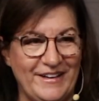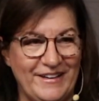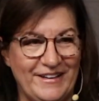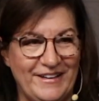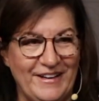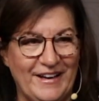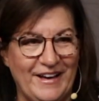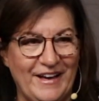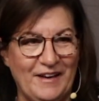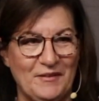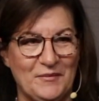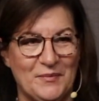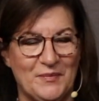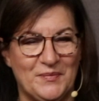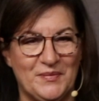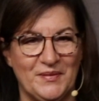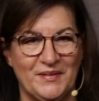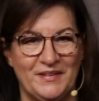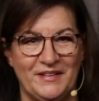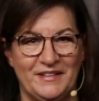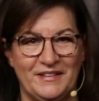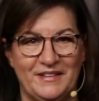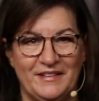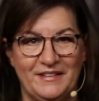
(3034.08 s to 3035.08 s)
Yeah.
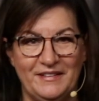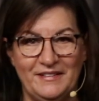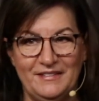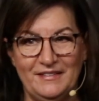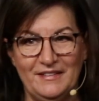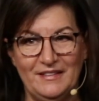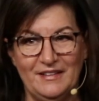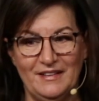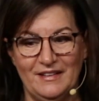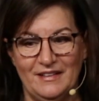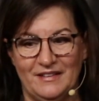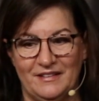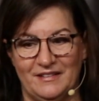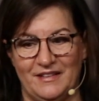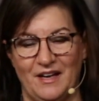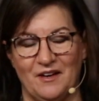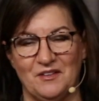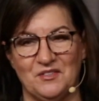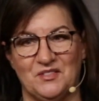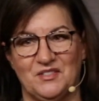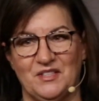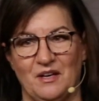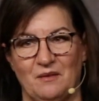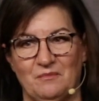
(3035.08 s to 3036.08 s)

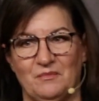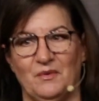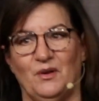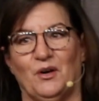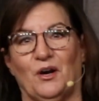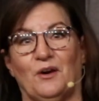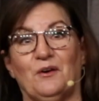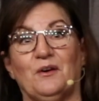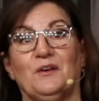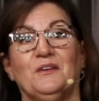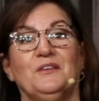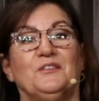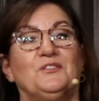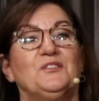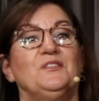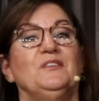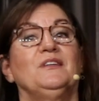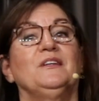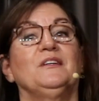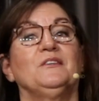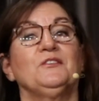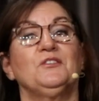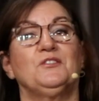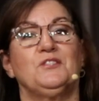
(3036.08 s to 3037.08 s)
There's some
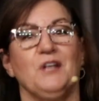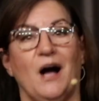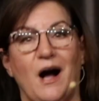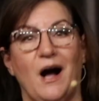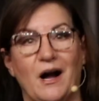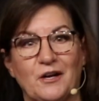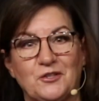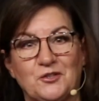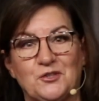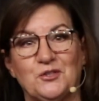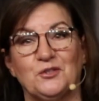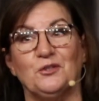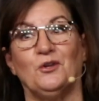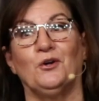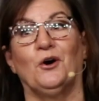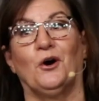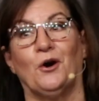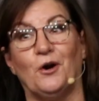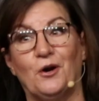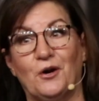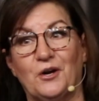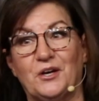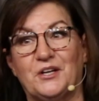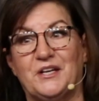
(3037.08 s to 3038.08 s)
doctrinal
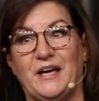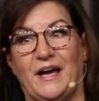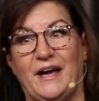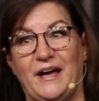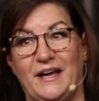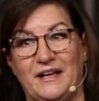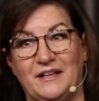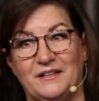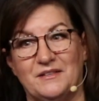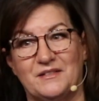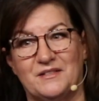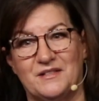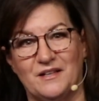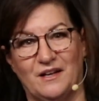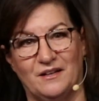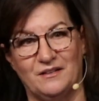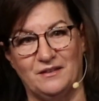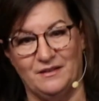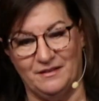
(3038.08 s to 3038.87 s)
hurricanes.